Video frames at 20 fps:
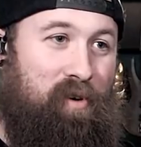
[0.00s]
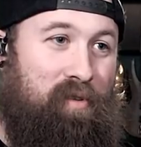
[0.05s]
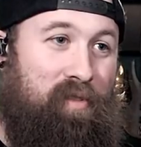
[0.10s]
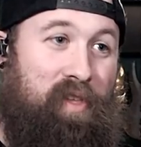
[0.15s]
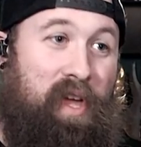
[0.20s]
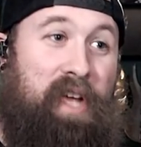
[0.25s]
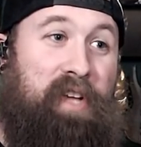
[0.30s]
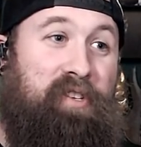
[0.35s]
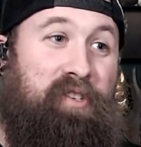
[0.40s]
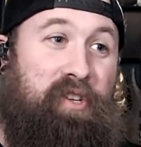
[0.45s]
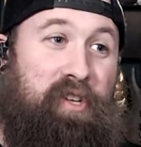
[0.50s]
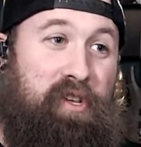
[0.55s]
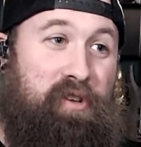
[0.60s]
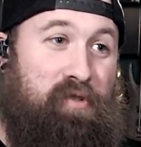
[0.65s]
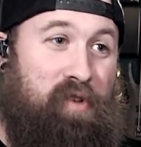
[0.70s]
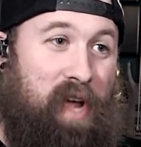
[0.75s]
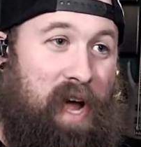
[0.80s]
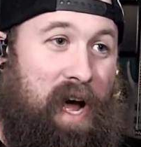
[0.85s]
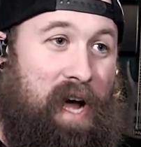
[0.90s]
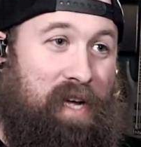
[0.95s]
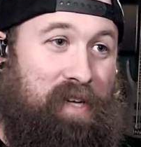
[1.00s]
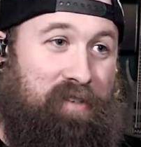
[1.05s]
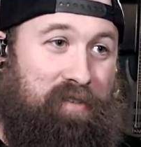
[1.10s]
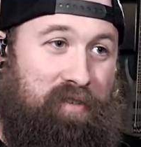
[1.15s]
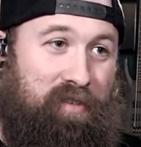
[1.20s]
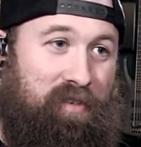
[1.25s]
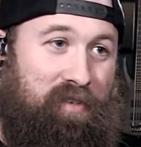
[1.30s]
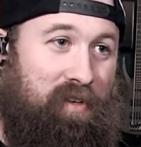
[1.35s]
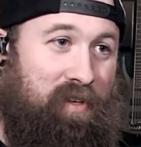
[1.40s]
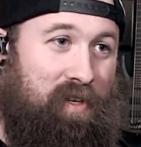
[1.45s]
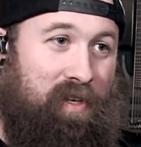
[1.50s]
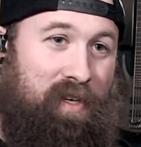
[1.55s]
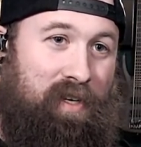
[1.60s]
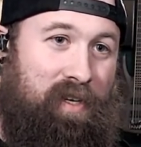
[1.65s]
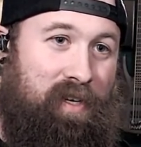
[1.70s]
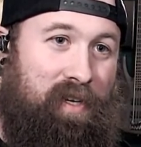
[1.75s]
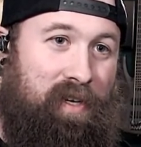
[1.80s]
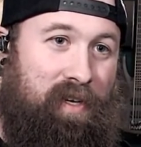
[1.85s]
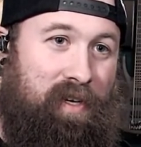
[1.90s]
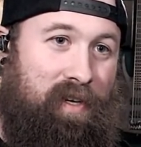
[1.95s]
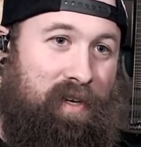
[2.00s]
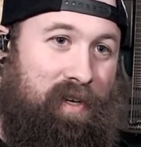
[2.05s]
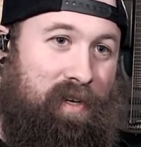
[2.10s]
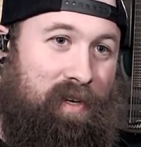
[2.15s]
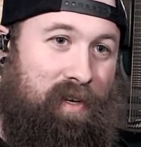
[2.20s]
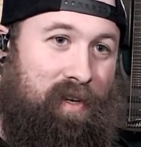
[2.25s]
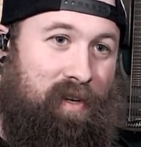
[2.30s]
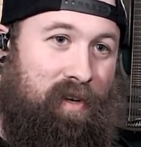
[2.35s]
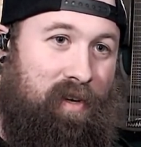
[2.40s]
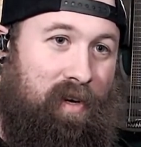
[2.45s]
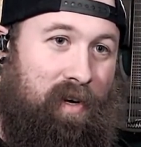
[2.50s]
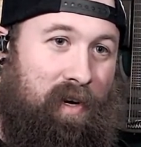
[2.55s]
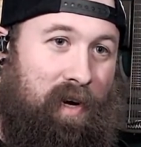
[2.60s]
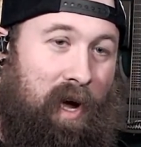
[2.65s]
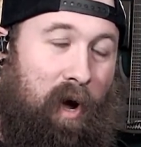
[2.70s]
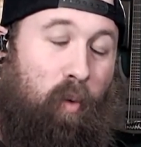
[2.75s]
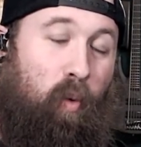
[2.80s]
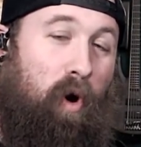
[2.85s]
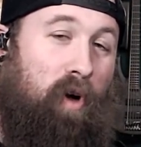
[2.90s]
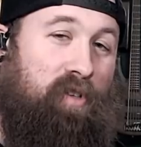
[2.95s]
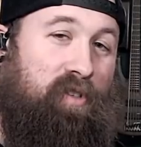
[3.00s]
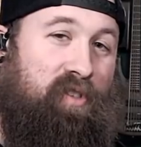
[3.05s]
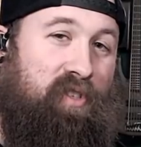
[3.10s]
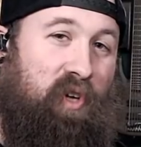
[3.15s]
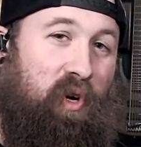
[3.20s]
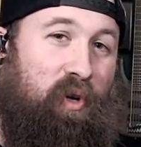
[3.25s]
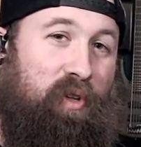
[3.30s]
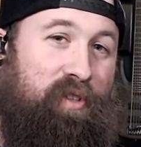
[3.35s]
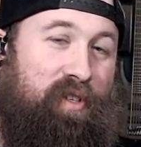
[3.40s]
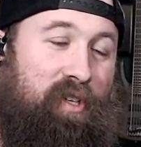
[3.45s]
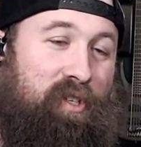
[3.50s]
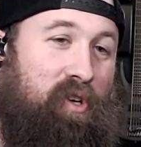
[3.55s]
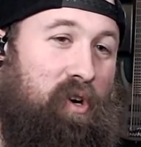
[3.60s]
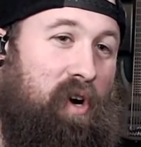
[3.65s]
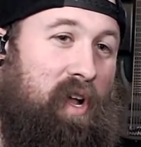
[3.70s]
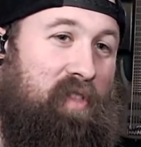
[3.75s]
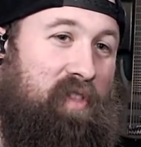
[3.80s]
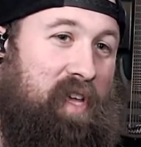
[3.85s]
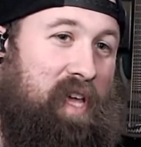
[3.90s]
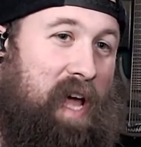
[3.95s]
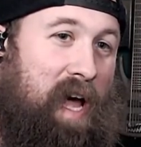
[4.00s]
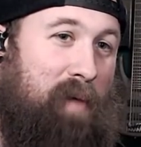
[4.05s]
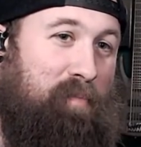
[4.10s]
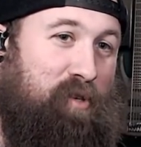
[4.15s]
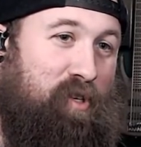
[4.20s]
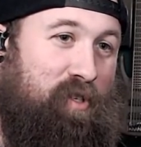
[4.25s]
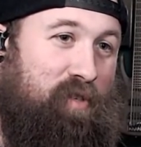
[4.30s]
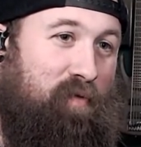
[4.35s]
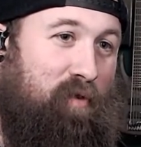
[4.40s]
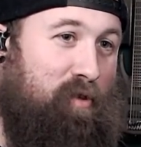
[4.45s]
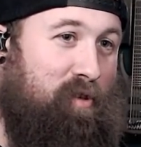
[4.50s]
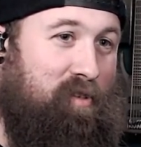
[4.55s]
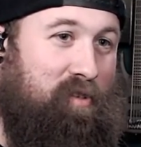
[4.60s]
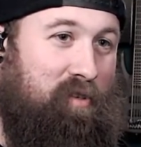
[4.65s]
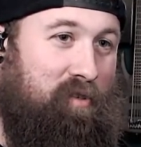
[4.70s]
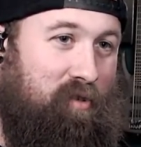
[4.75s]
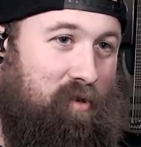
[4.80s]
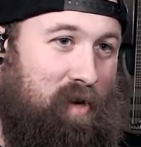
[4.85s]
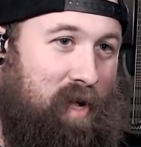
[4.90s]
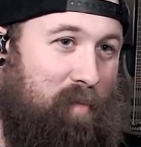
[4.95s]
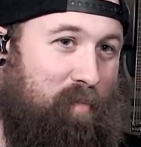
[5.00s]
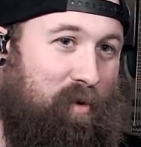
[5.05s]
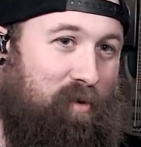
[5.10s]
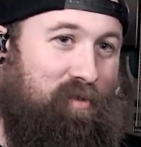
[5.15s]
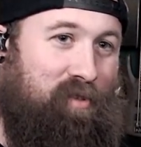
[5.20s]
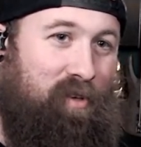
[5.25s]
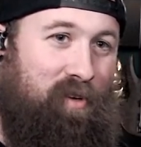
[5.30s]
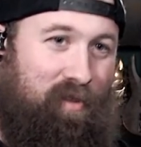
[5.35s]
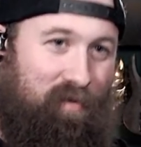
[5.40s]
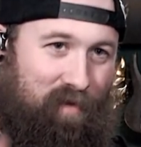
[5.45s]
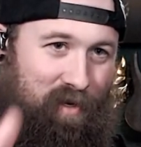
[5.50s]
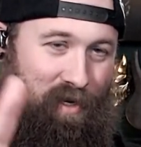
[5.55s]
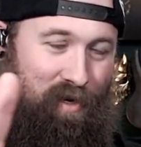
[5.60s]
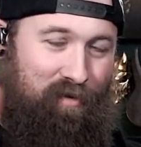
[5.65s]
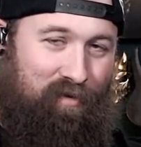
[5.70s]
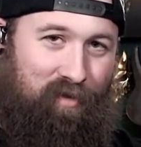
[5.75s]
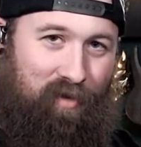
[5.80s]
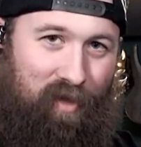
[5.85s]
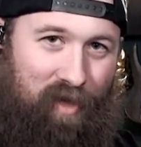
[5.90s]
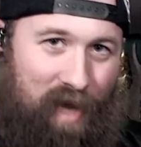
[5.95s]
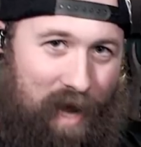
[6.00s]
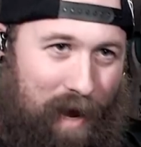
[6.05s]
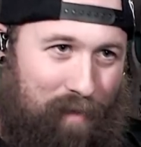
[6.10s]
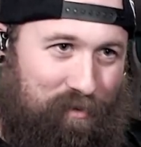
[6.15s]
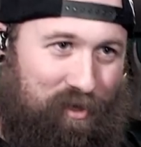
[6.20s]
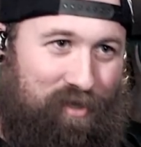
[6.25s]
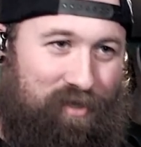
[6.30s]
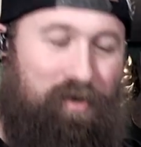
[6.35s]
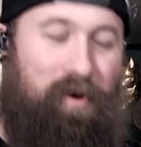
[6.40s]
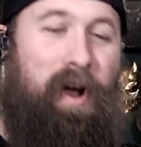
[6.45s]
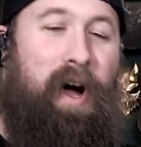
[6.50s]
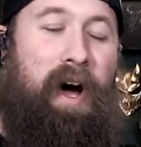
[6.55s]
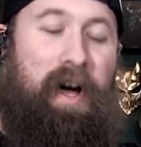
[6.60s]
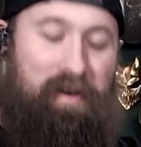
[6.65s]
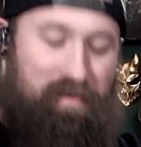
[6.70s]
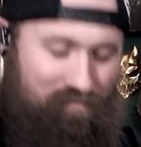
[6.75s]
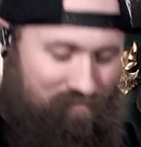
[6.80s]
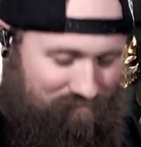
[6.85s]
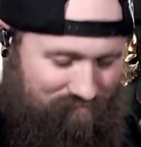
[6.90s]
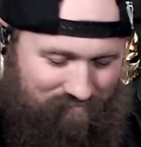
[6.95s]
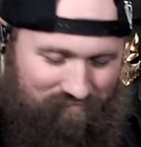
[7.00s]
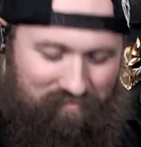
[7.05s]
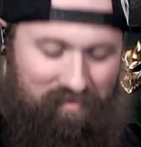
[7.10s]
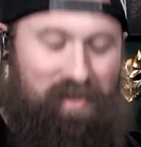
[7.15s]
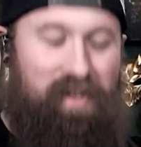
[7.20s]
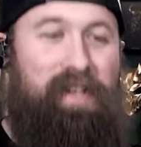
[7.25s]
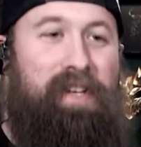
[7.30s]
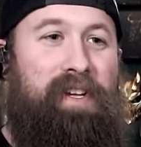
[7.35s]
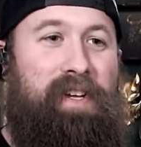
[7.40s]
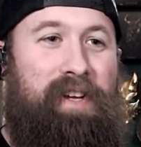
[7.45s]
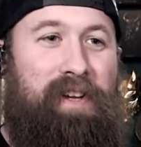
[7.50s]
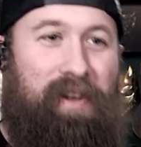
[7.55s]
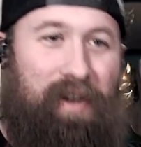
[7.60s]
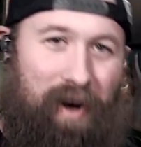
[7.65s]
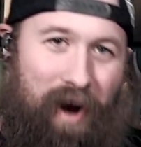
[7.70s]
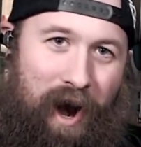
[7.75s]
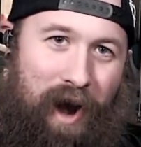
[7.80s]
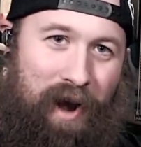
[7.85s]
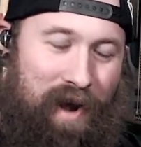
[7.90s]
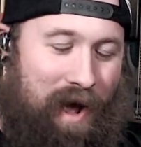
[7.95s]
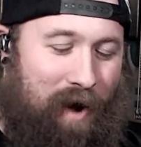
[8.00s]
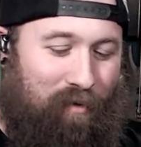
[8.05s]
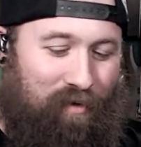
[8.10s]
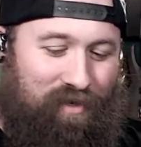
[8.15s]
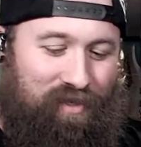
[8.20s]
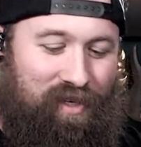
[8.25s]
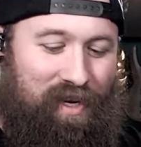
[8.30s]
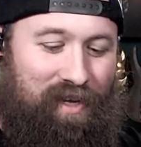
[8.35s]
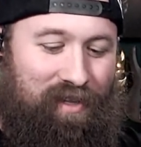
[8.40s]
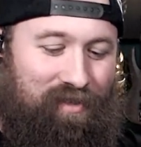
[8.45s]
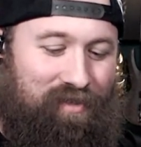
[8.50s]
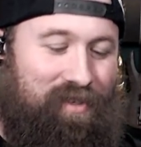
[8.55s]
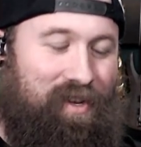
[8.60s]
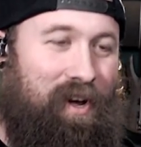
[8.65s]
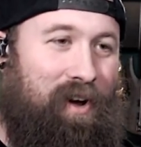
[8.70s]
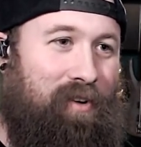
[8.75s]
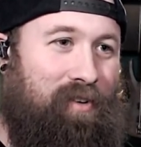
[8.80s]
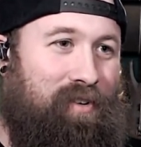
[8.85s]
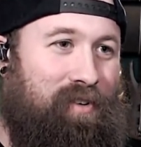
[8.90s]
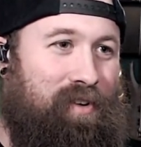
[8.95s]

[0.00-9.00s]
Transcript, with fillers: thanks to you guys, I was told to turn on the captions for this because they're not built into the video. So the captions are on. All right, now we're set. Let's go.